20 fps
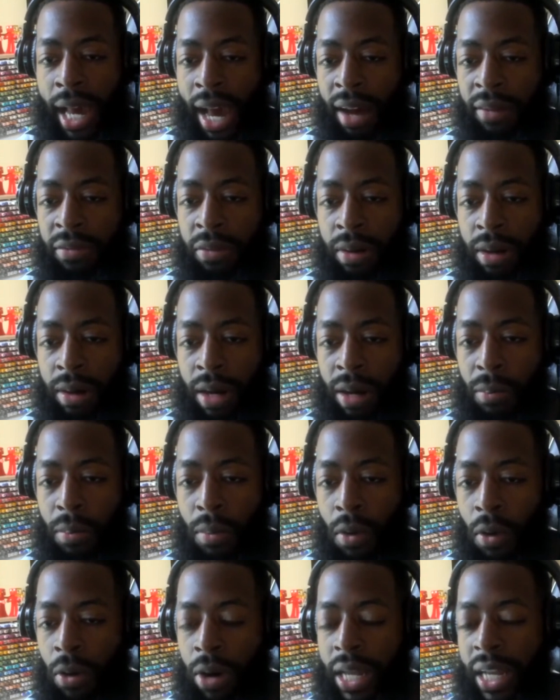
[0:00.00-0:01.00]
have
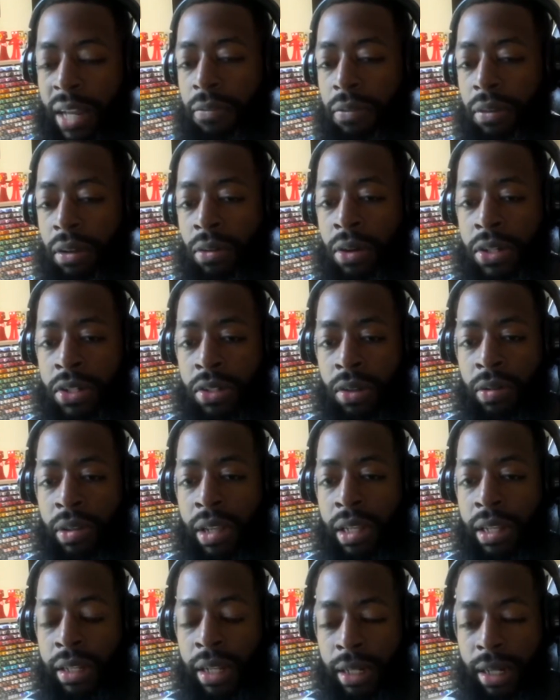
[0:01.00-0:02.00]
more influence on
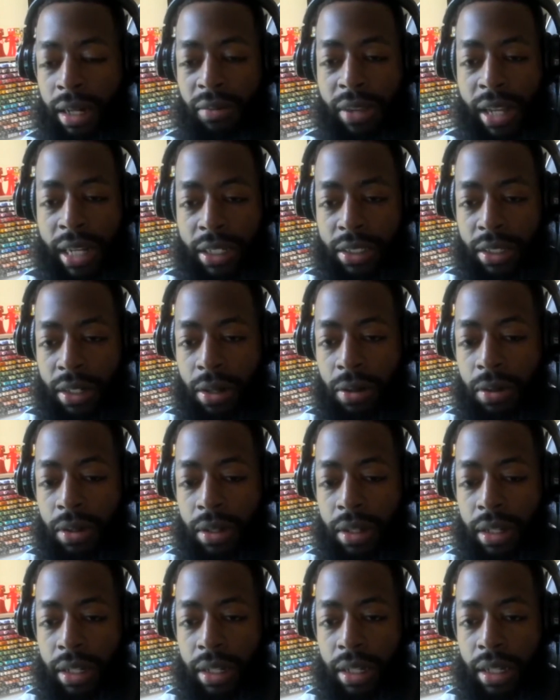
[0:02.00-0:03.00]
the look of that show
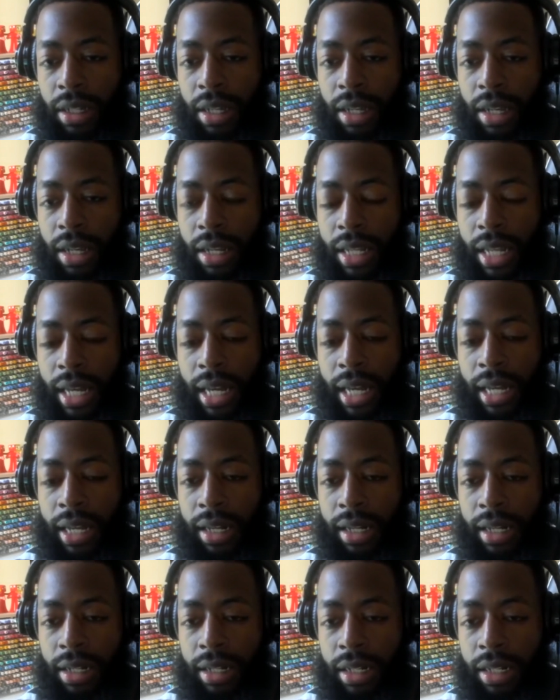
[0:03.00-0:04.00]

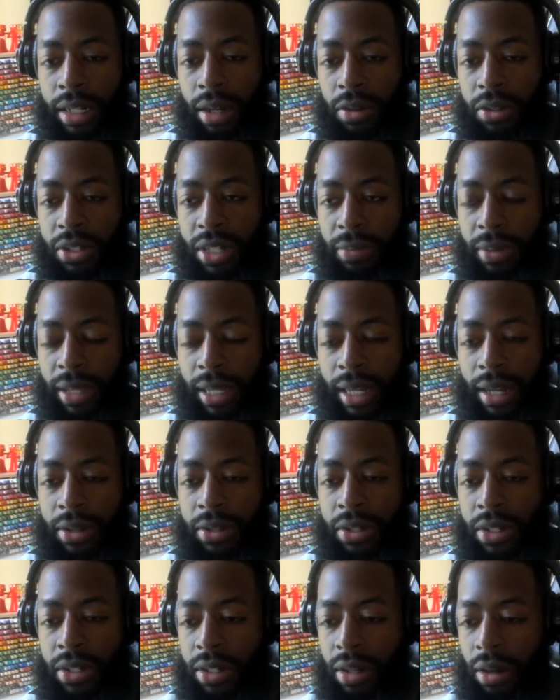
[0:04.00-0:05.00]
than something
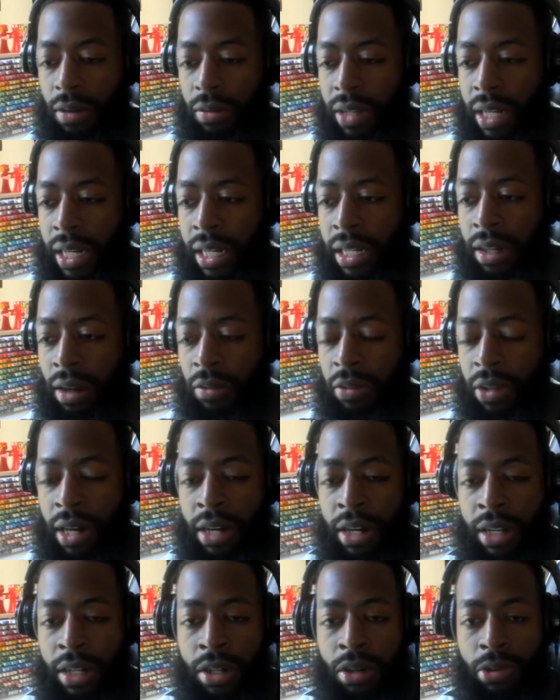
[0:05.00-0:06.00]
else. So if they're
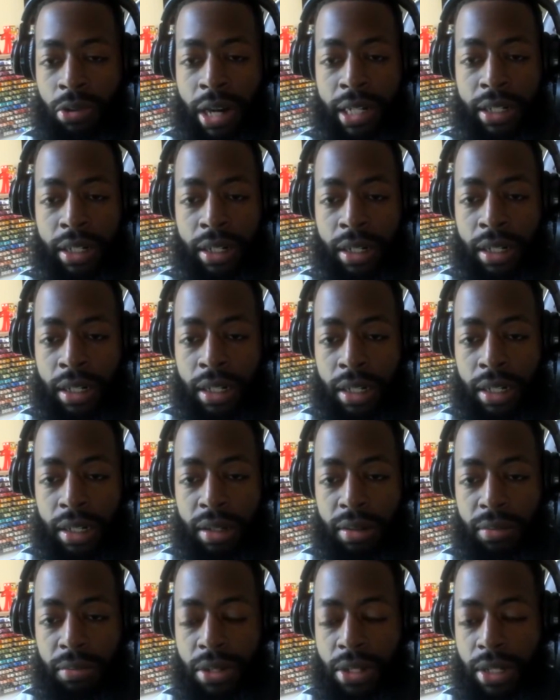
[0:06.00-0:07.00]
in a director
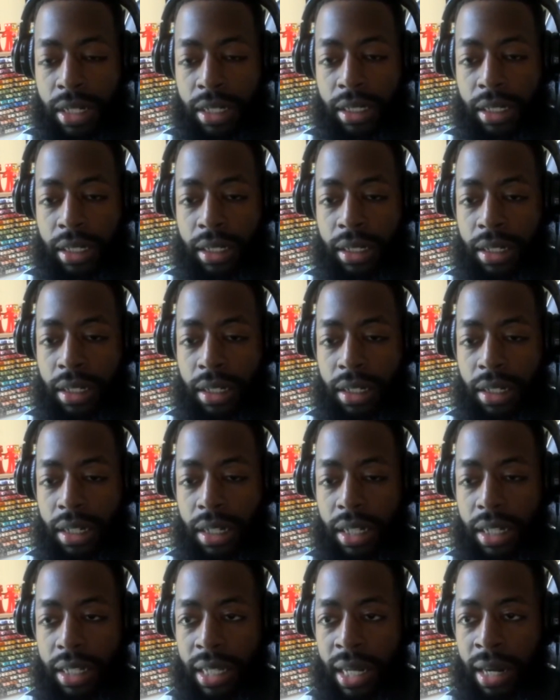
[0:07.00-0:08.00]
position,
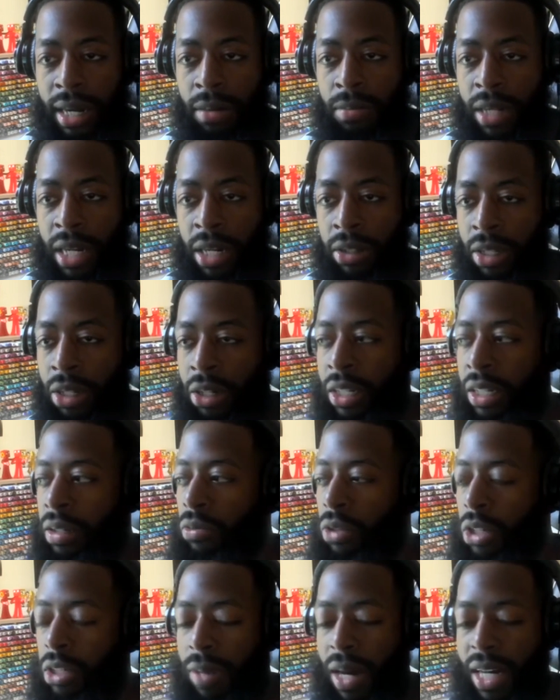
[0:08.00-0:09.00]
they're literally
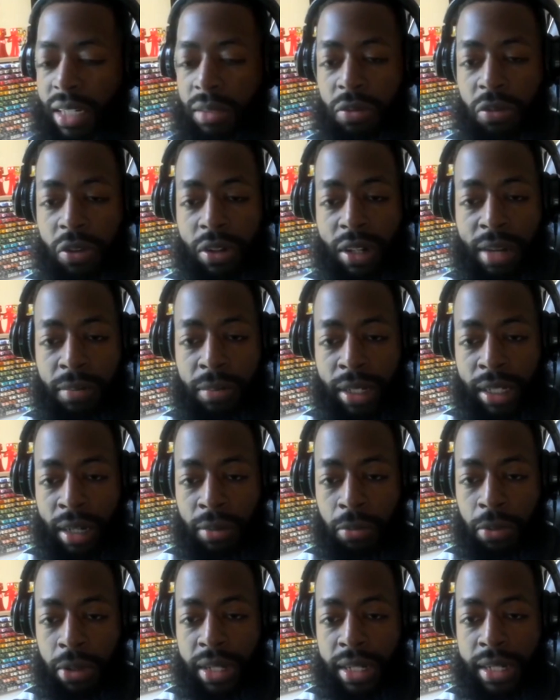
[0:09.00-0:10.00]
responsible for coming
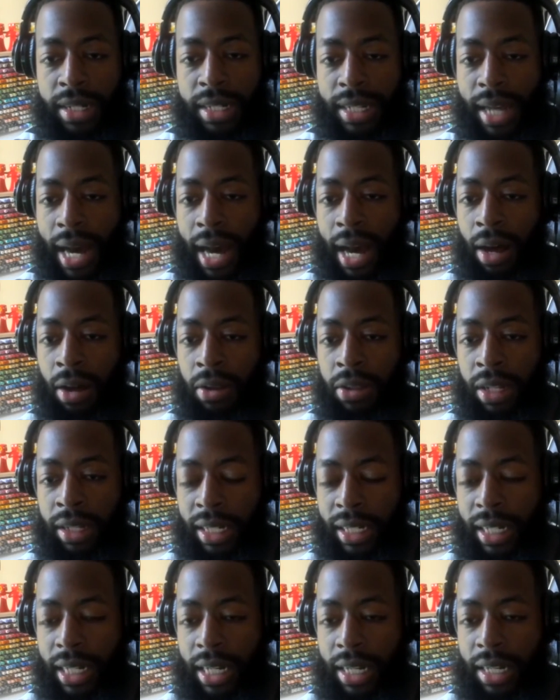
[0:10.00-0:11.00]
up with the style, the
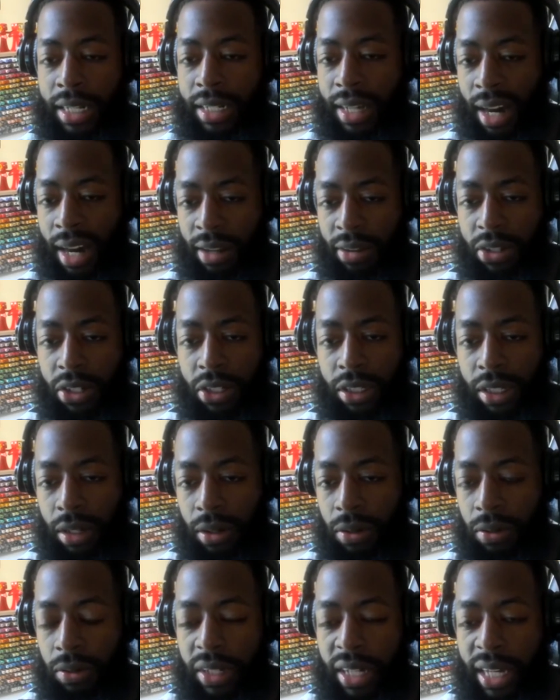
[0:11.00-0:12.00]
look and the style of the
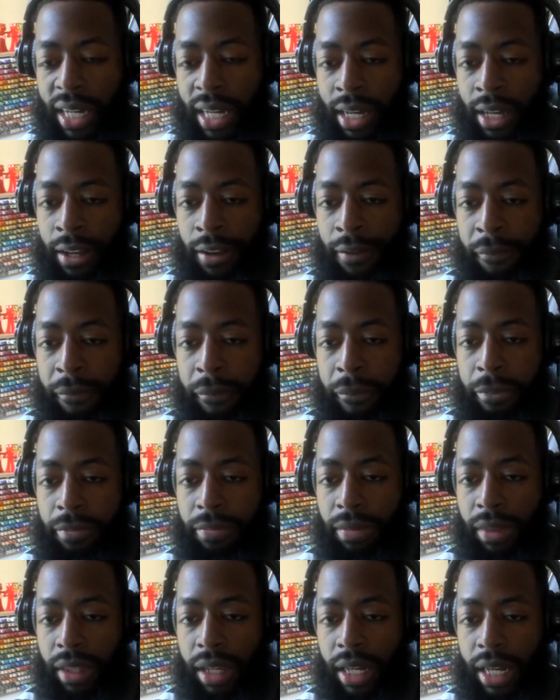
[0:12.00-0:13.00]
show. And
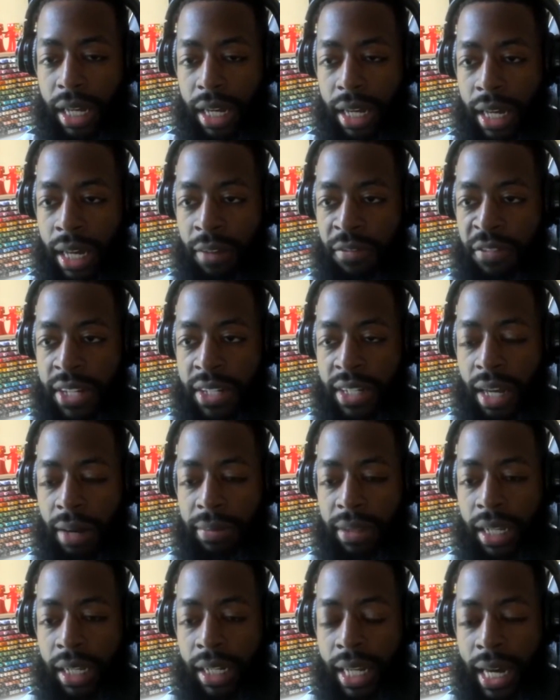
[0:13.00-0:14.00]
if it's
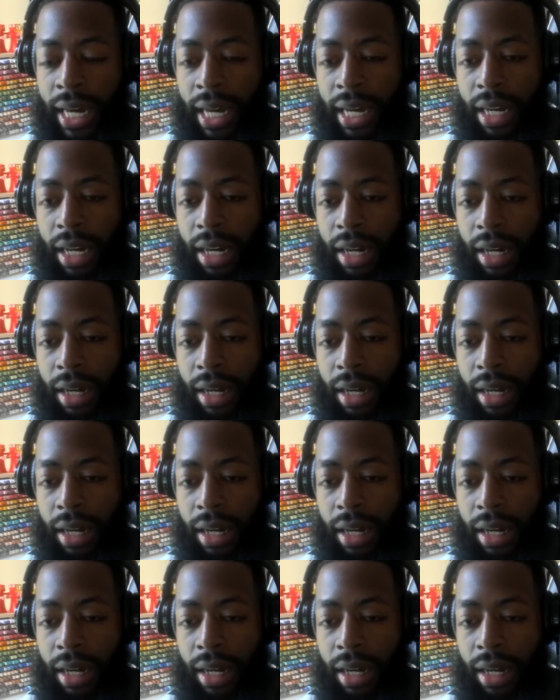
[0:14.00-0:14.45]
something that